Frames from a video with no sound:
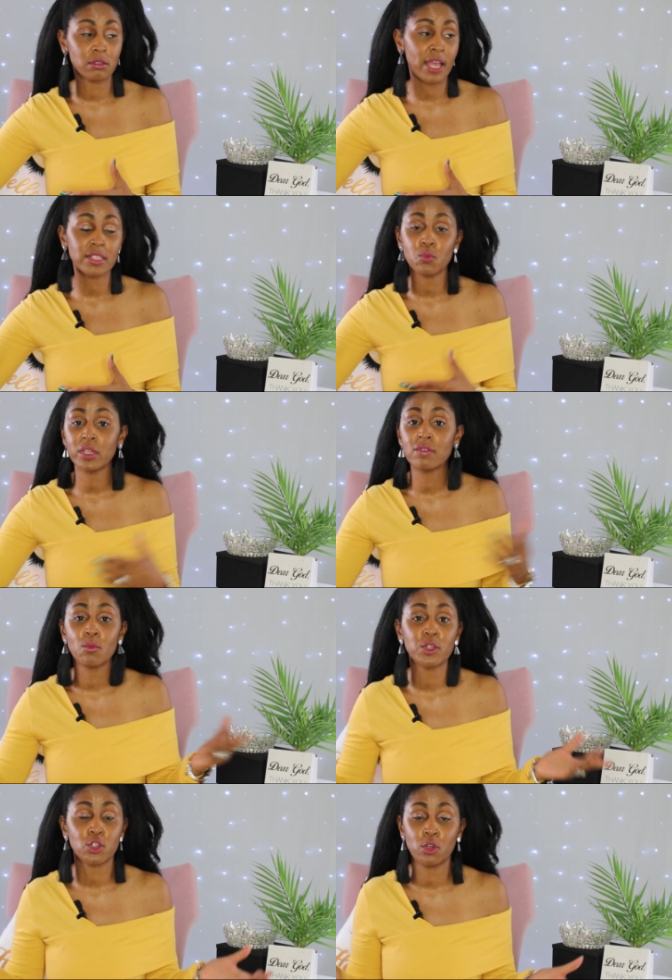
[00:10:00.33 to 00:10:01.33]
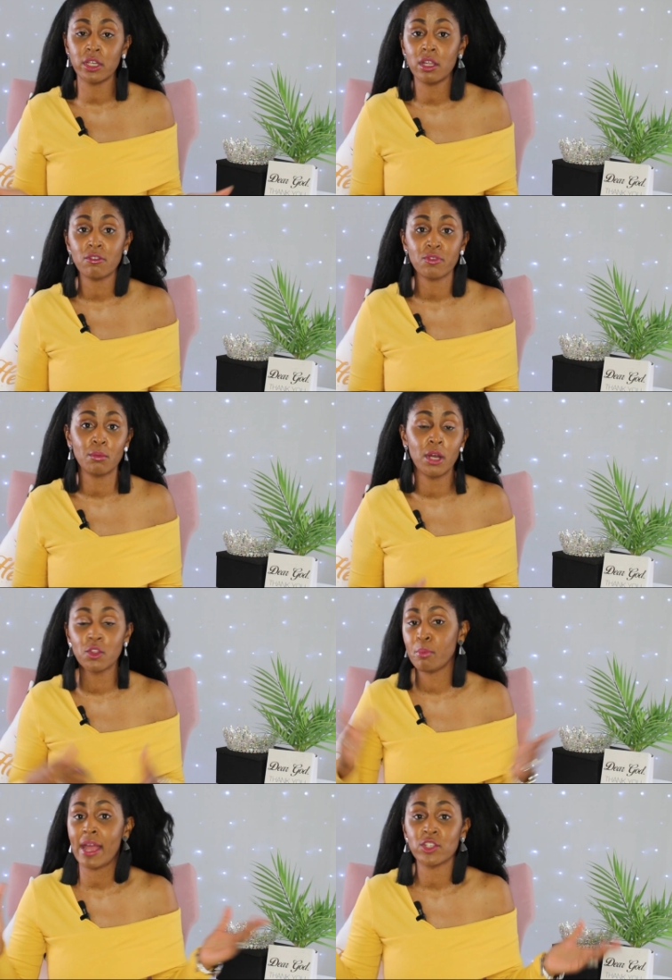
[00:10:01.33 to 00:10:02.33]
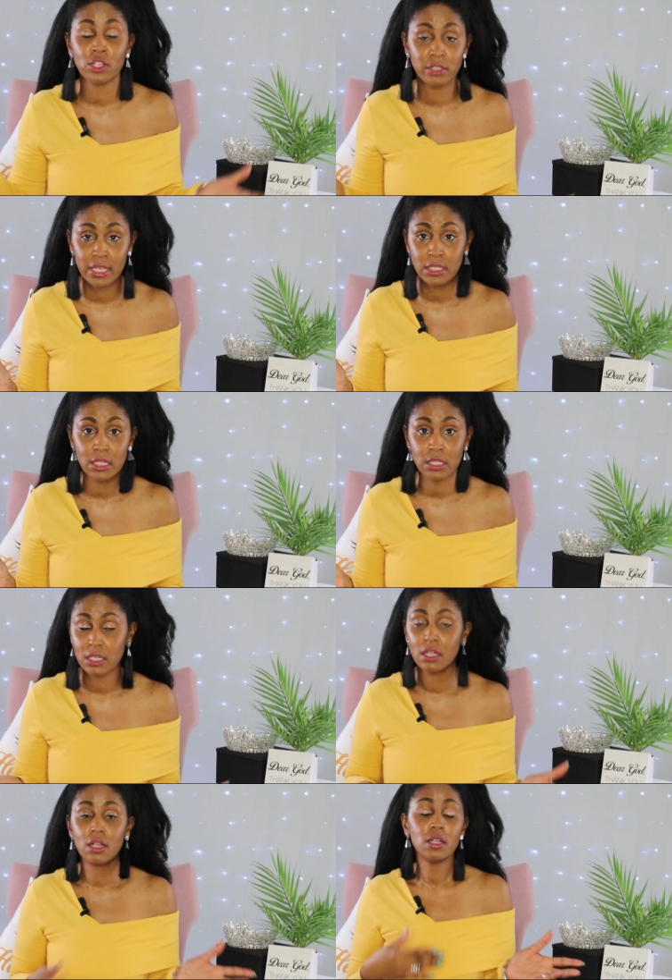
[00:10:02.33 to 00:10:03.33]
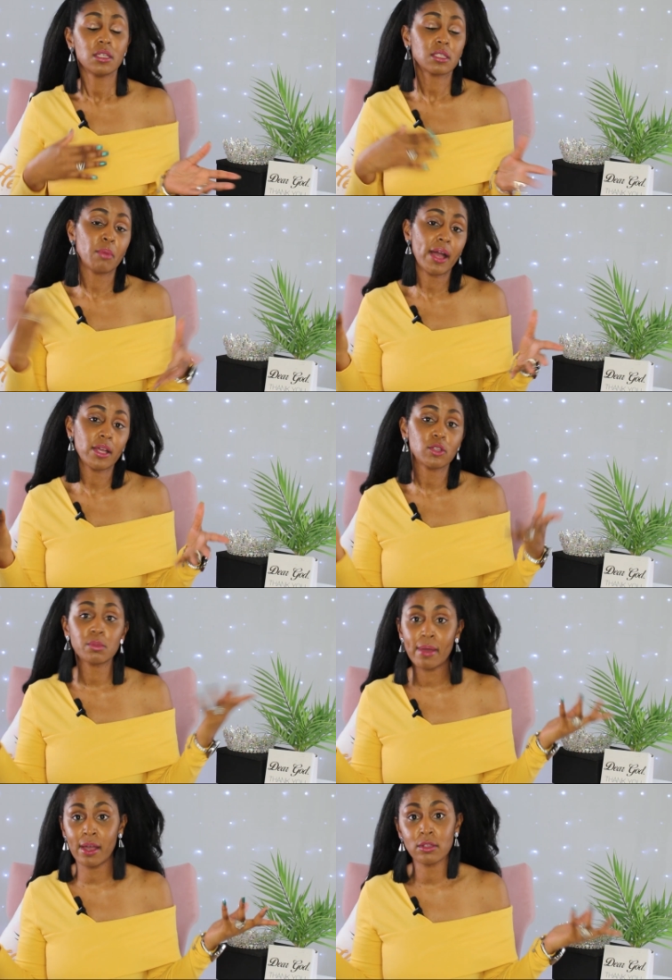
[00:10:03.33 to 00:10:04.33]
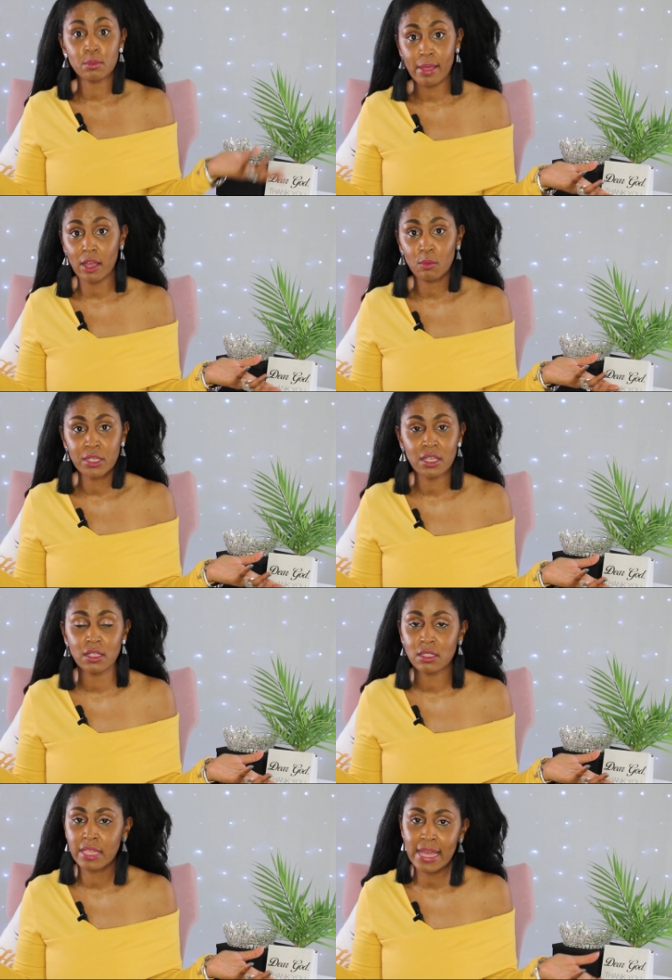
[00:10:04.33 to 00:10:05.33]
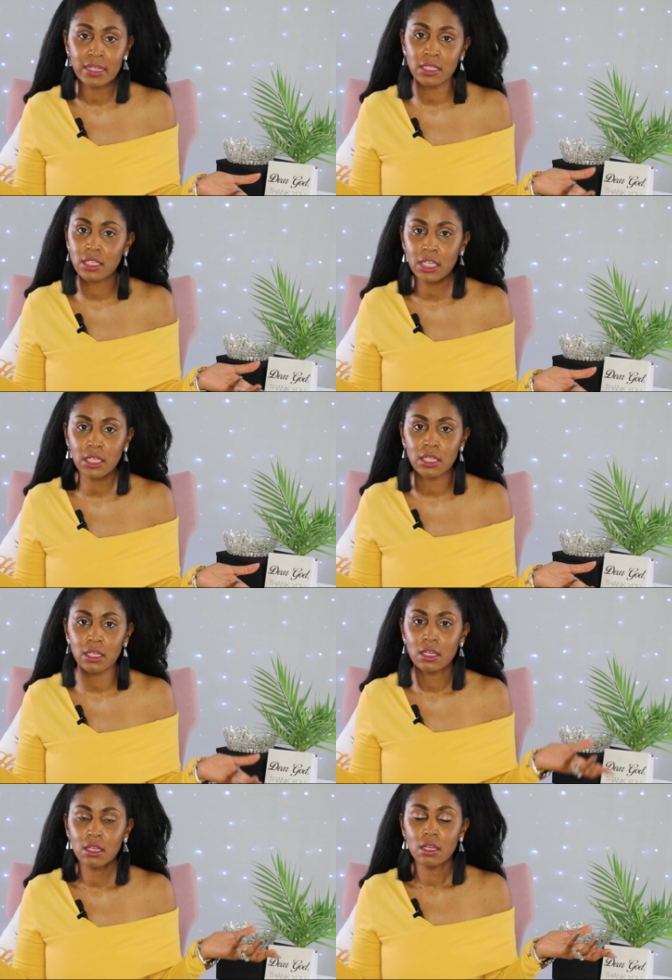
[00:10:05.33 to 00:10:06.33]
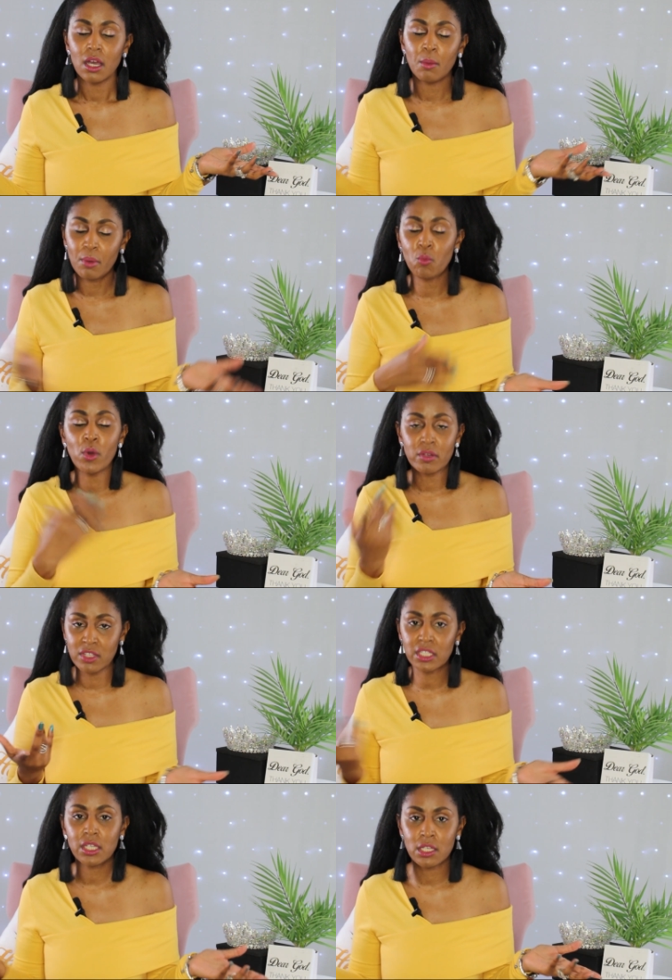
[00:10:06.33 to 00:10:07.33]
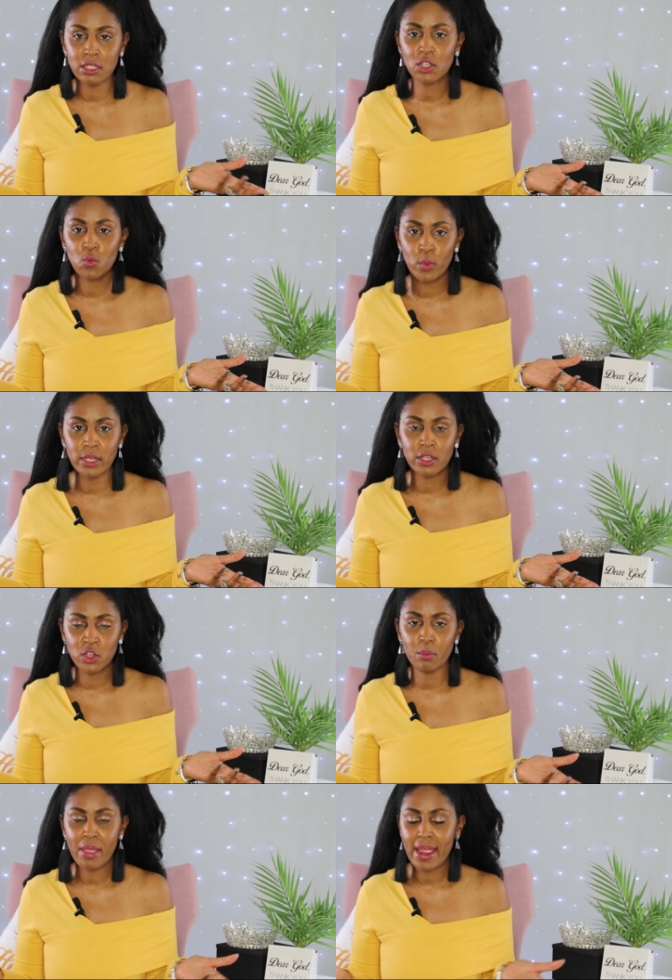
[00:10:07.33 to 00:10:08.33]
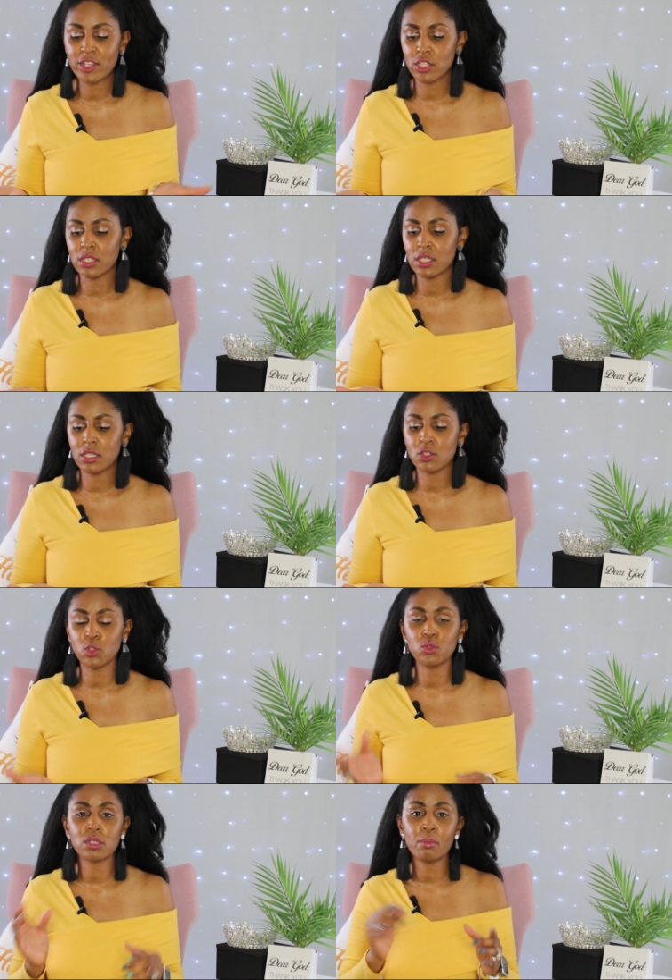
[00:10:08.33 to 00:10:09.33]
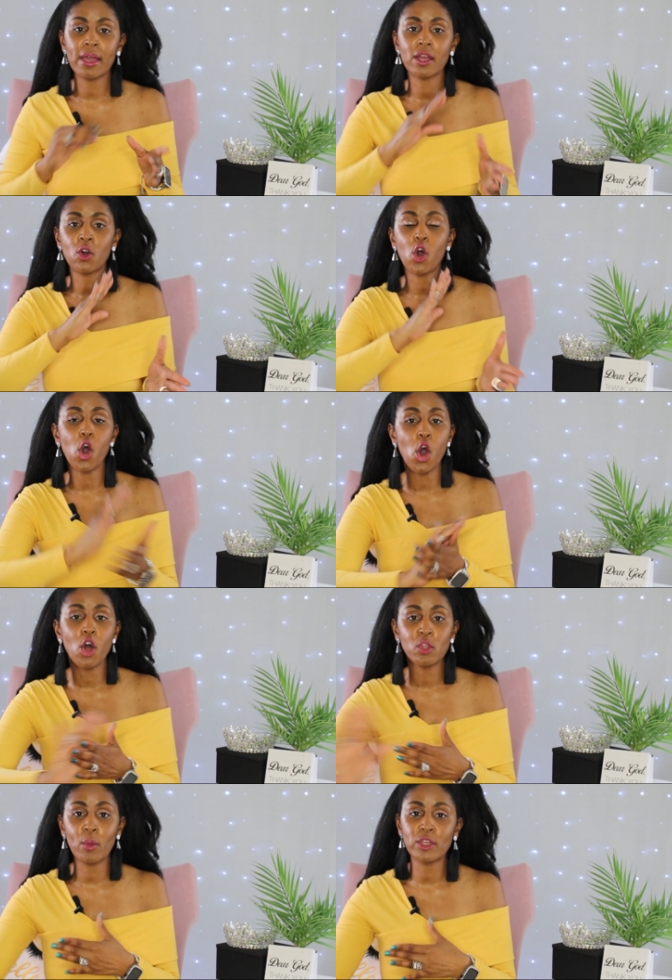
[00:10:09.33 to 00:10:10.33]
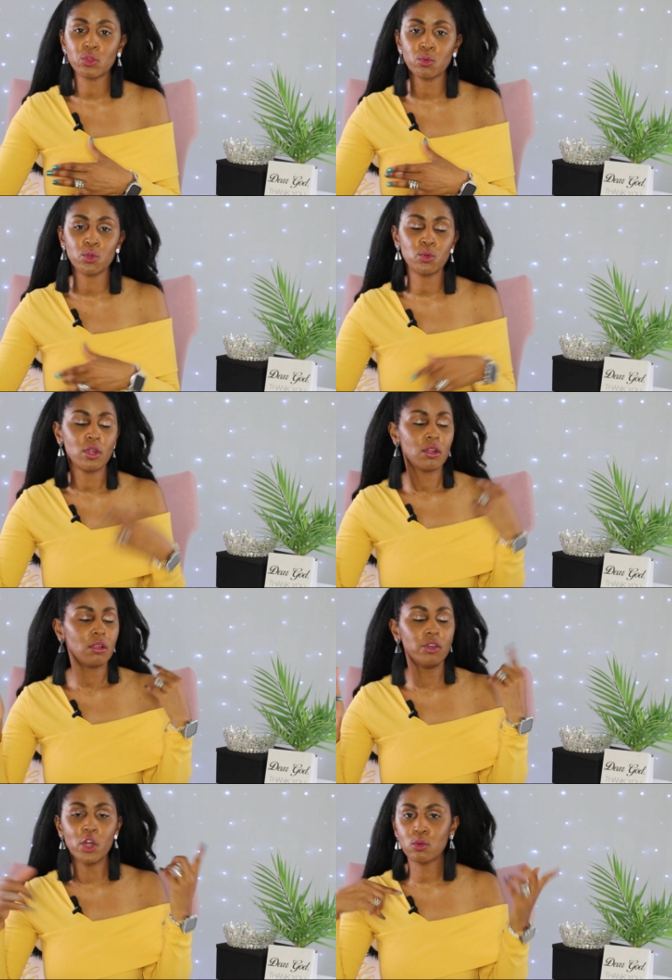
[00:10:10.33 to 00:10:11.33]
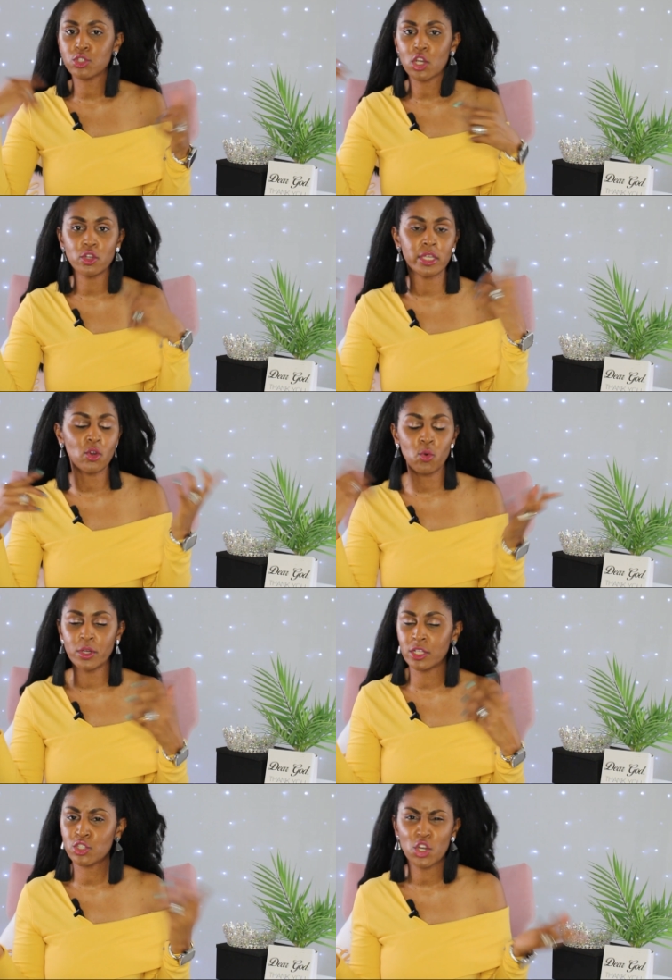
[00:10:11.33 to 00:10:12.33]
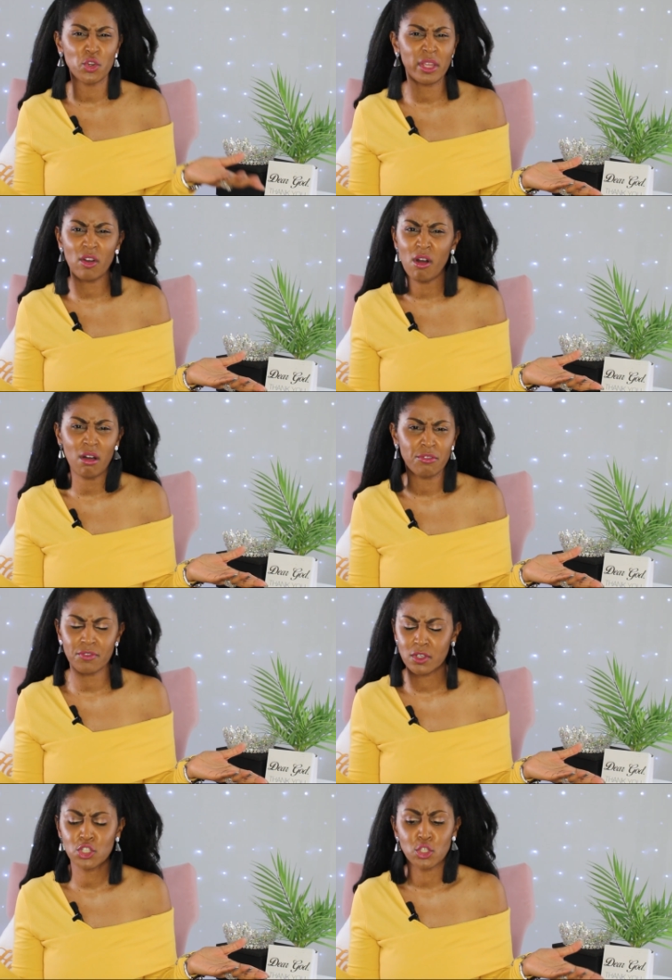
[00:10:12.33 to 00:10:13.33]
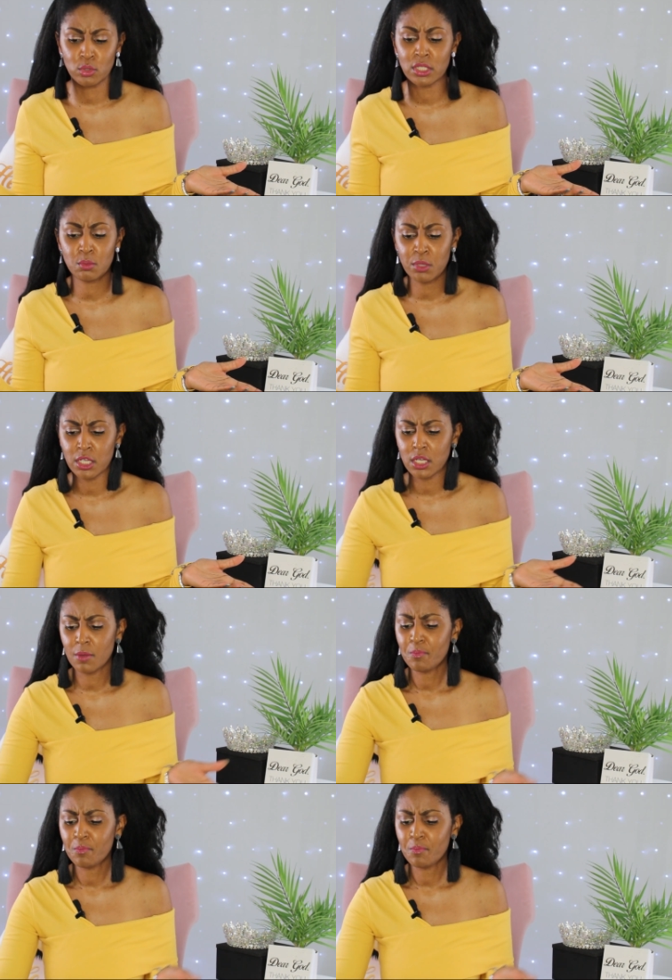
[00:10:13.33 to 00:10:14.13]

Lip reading: That's even what you're going to hear from other pageant contestants. Smile, smile, smile, because that is key. One of the keys to winning your pageant is to smile all the way through, no turning on and turning off, so to speak.